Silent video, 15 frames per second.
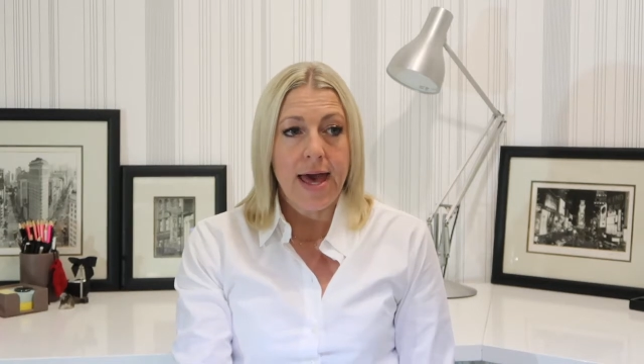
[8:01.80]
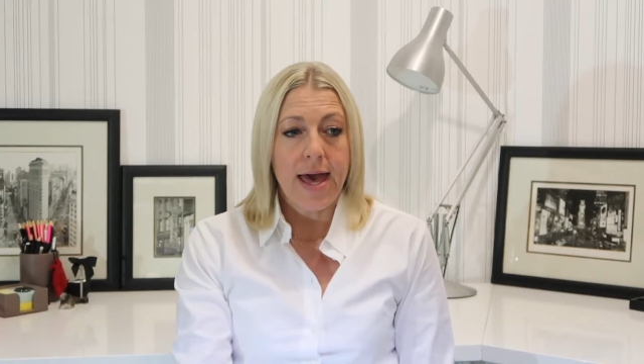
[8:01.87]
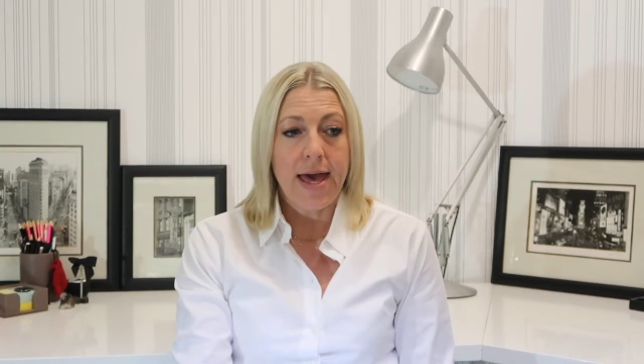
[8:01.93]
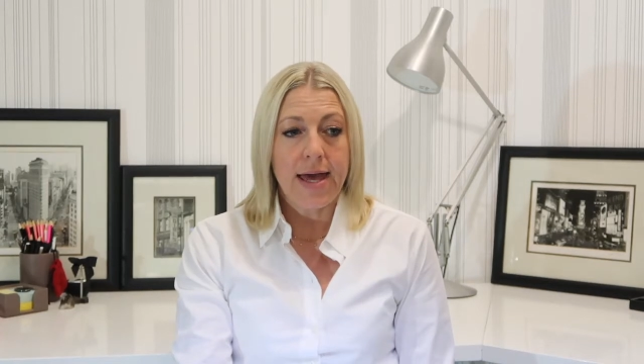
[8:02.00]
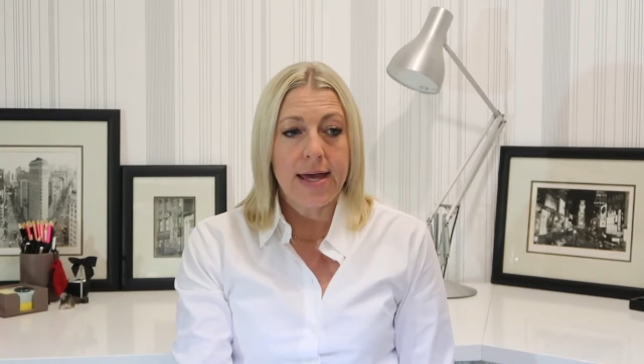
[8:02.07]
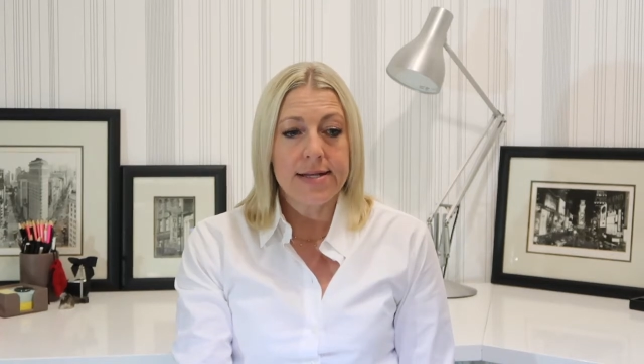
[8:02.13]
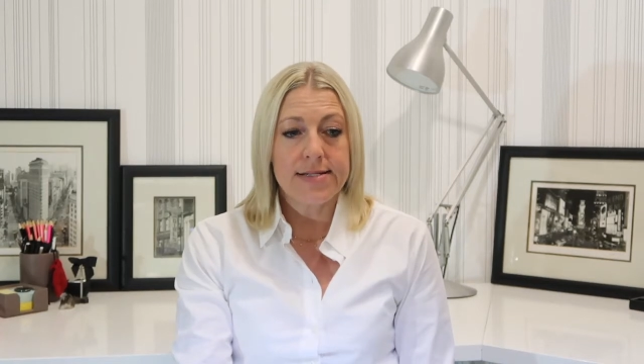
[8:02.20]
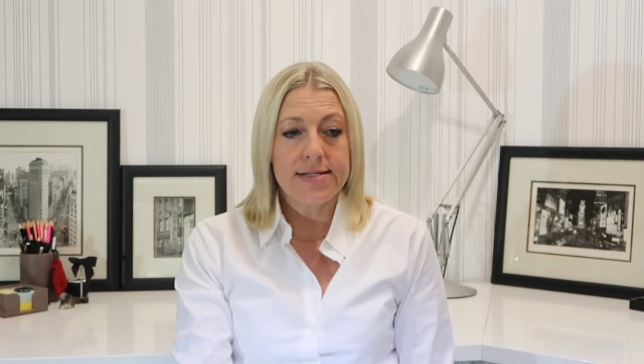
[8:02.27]

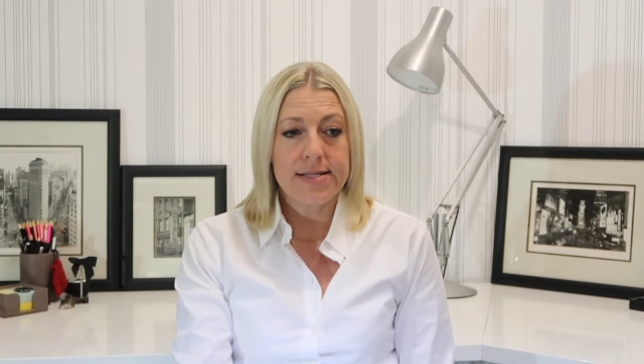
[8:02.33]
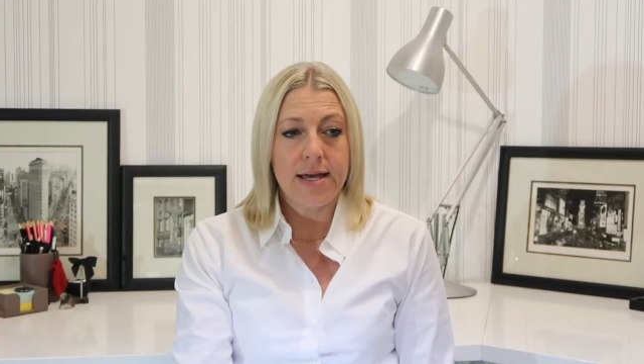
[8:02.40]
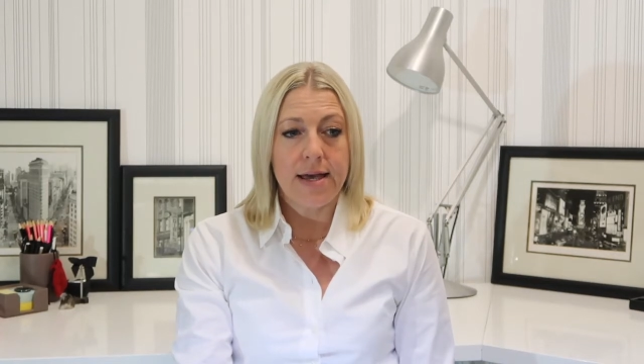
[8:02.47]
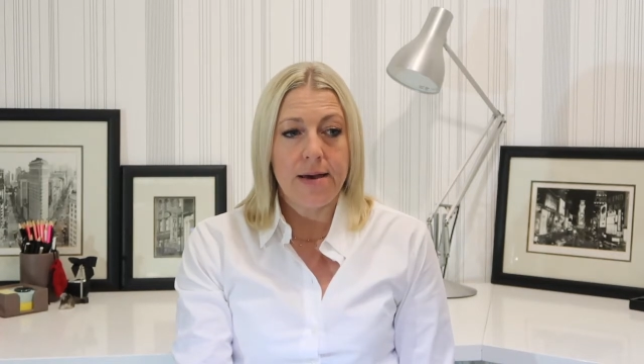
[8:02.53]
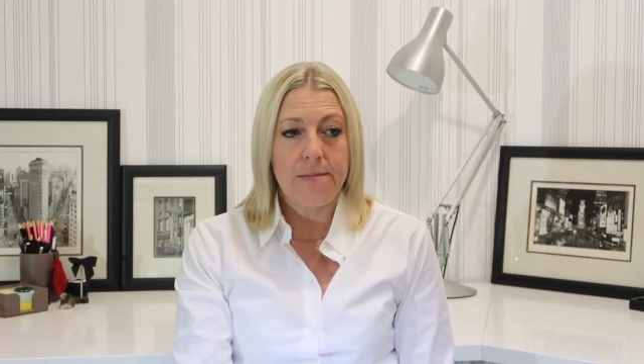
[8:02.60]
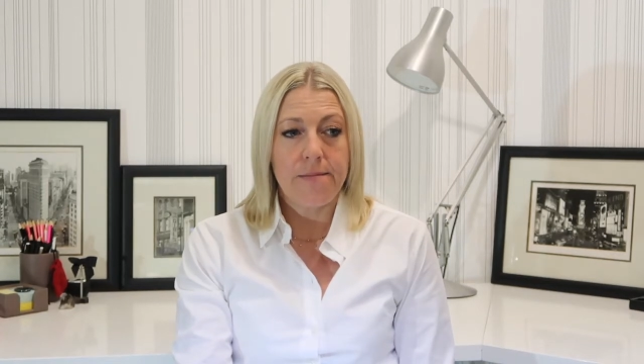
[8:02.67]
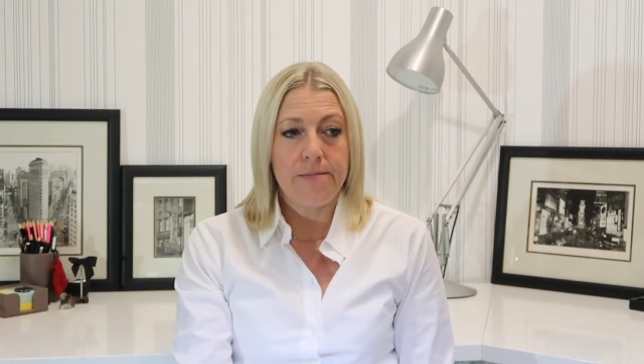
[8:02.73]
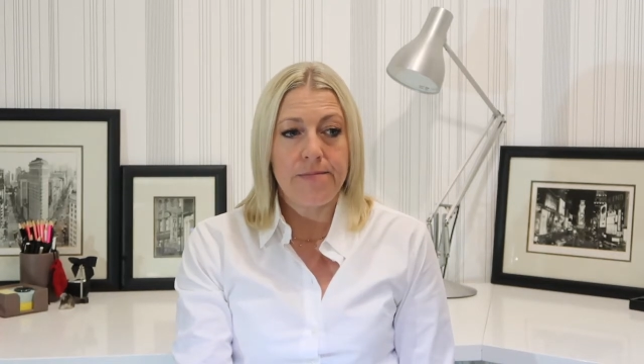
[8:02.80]

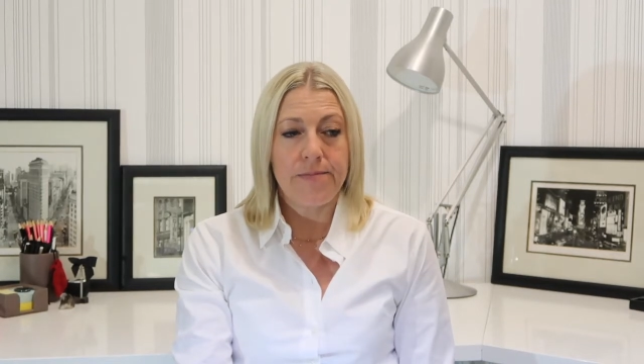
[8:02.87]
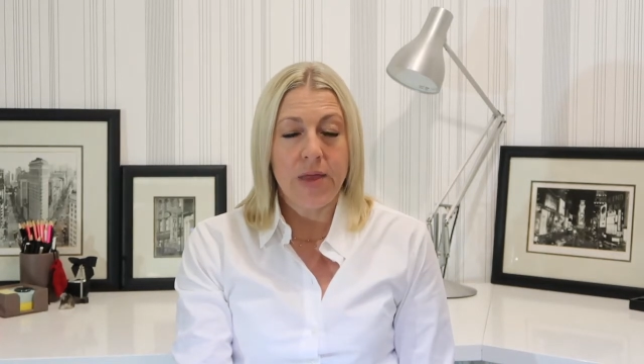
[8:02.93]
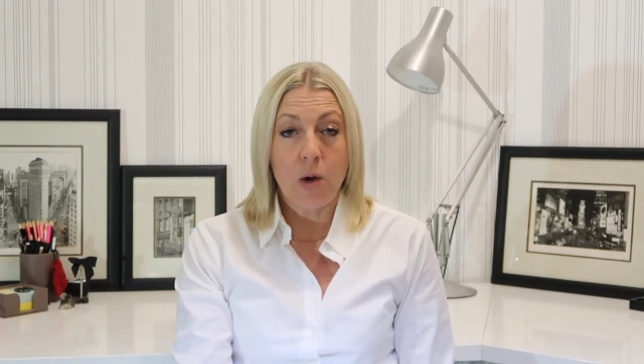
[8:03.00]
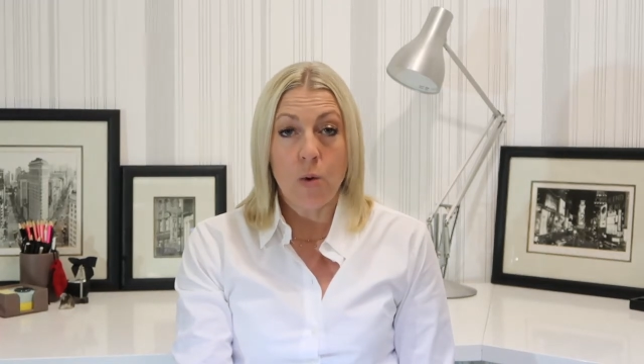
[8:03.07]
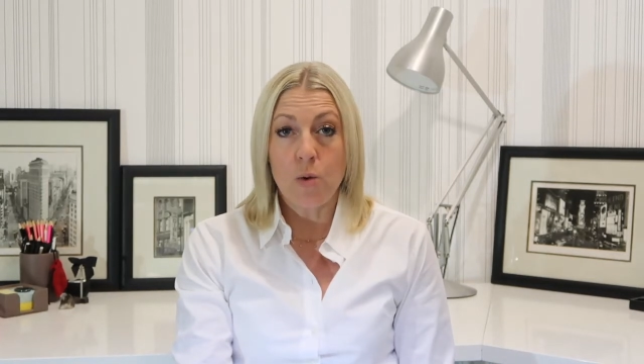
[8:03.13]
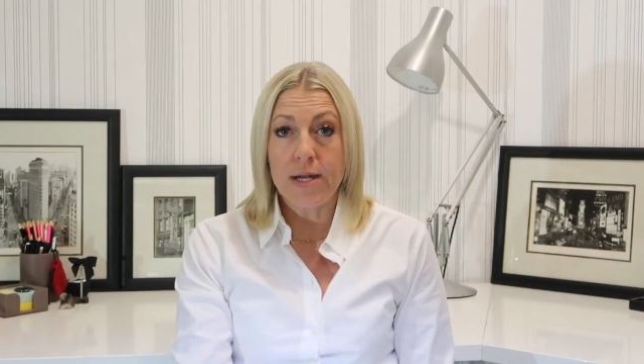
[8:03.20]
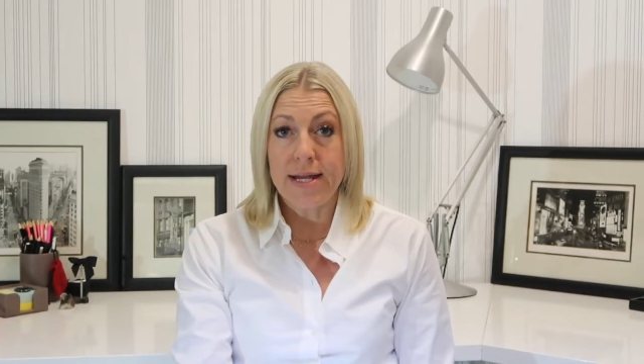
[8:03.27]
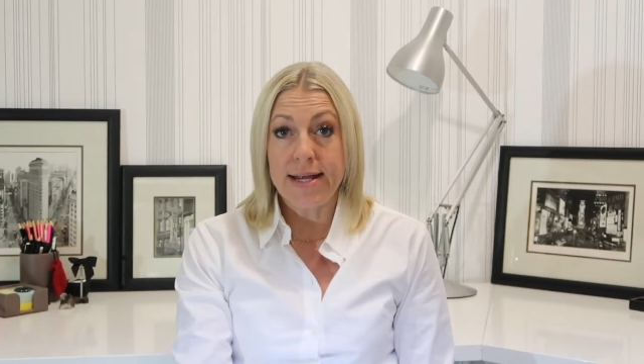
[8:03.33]
and
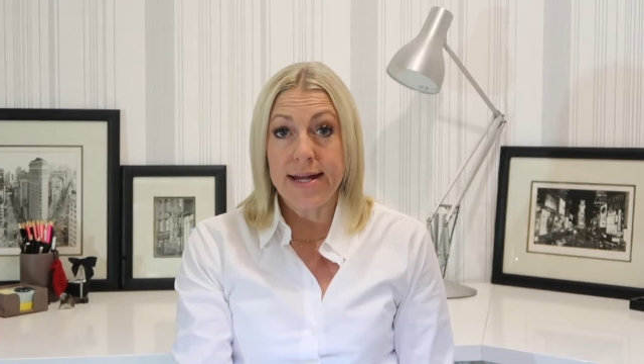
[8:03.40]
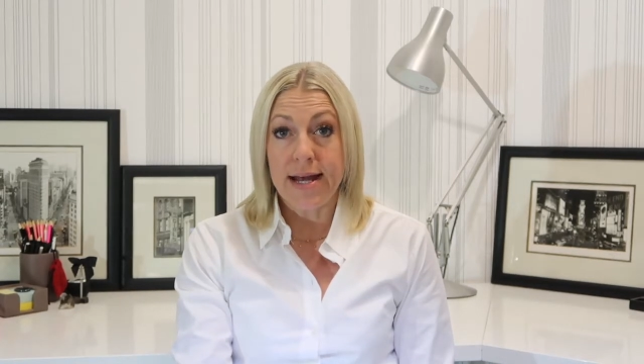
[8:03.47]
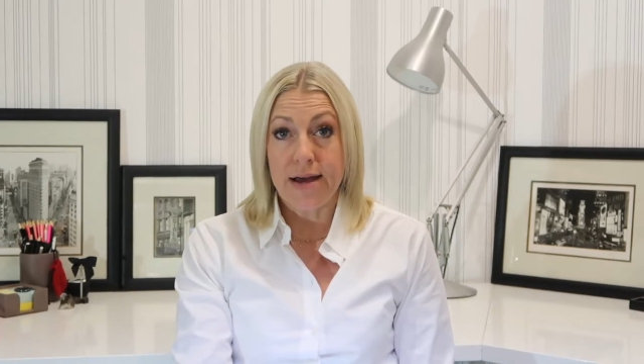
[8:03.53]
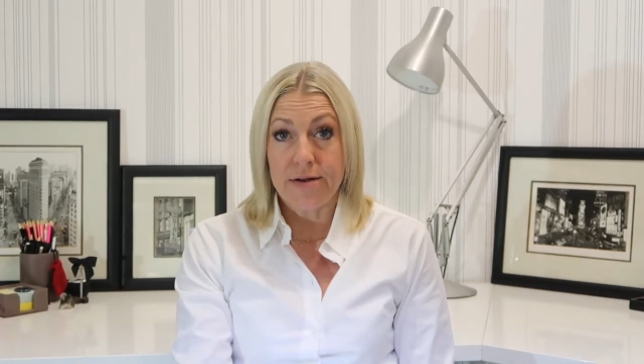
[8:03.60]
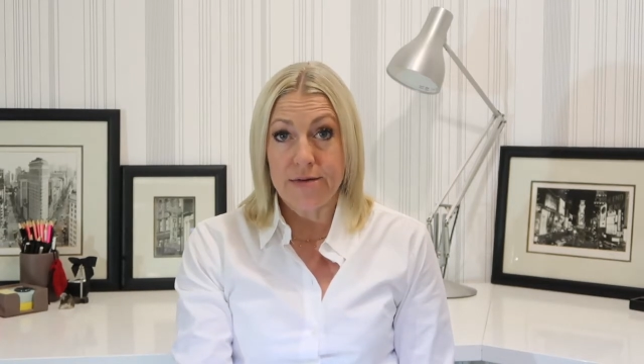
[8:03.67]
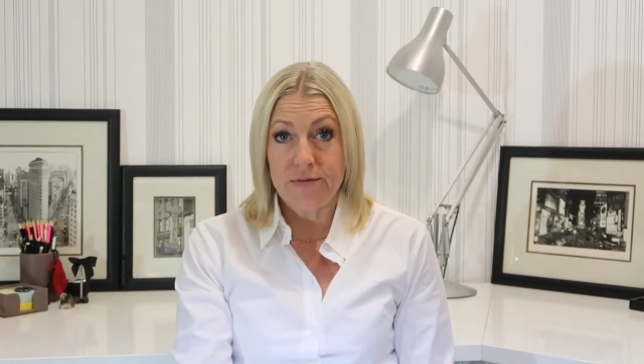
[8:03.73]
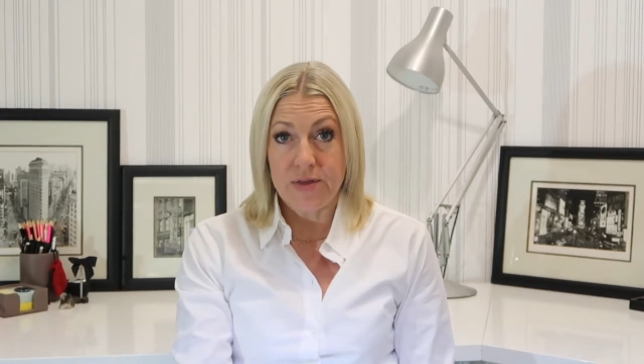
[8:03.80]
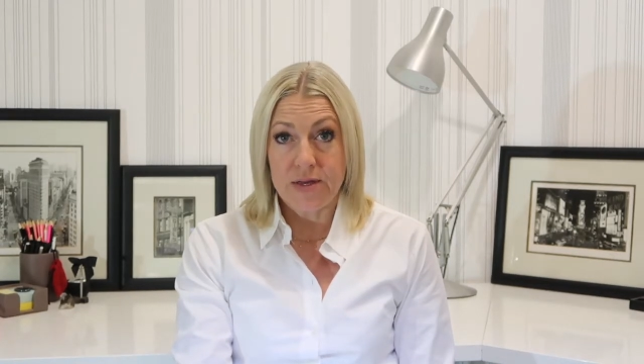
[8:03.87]
they all lead
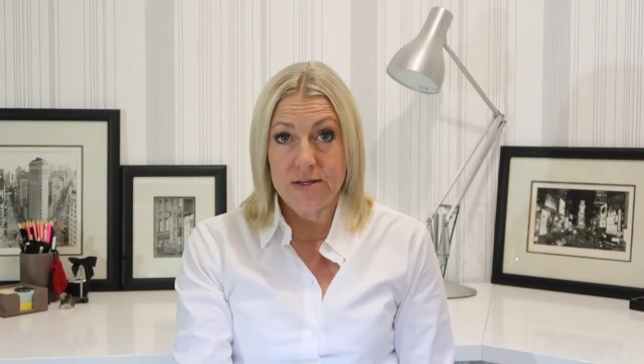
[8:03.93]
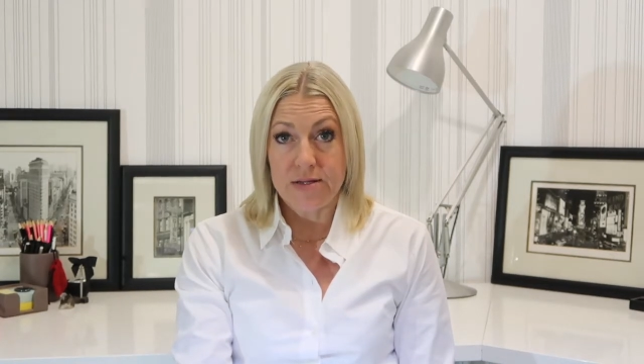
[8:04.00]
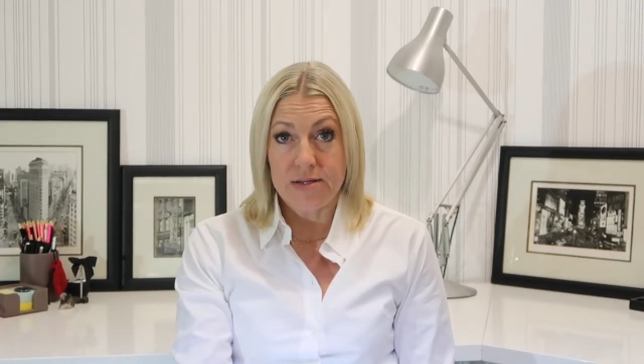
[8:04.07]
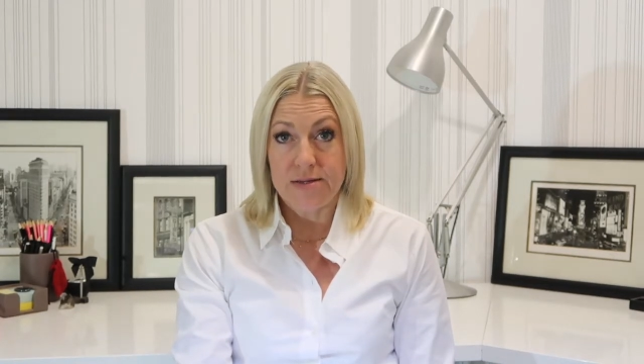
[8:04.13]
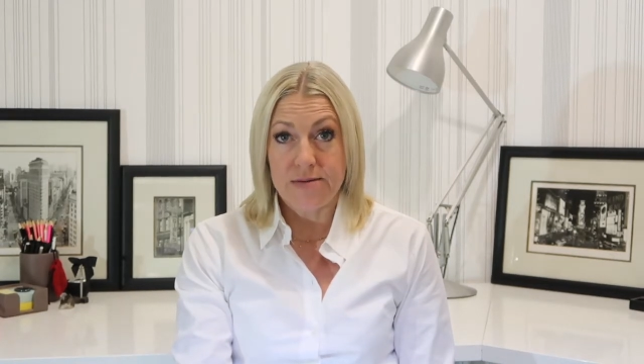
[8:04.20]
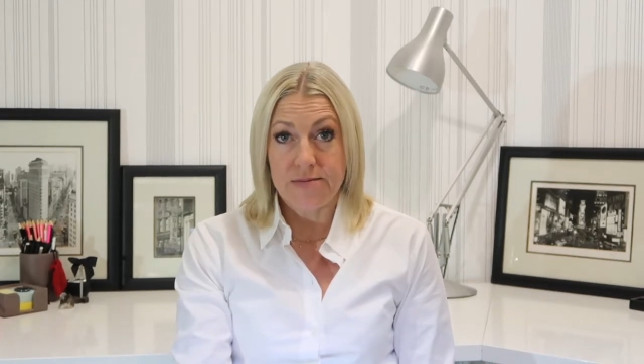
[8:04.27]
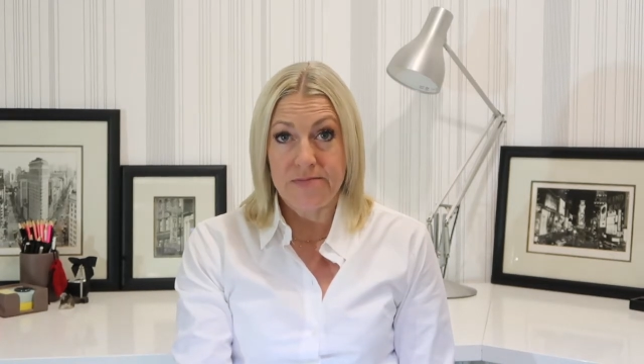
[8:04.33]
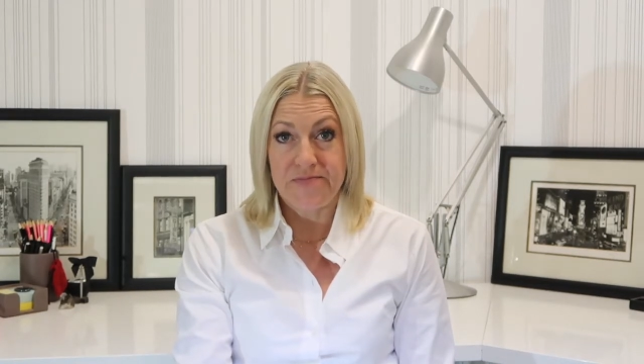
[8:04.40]
out of
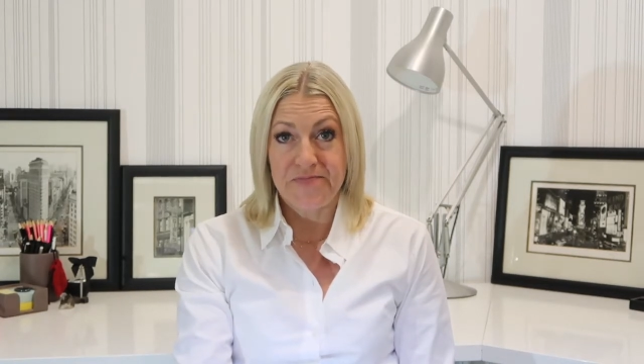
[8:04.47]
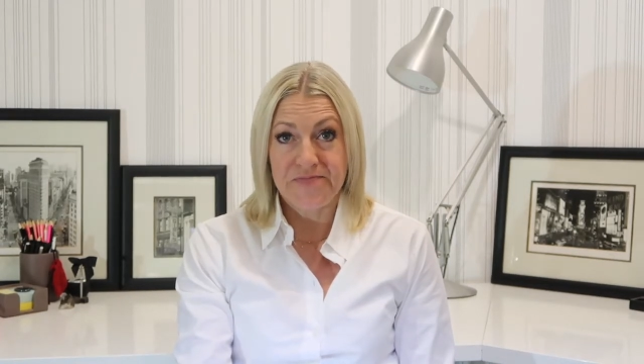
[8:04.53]
this.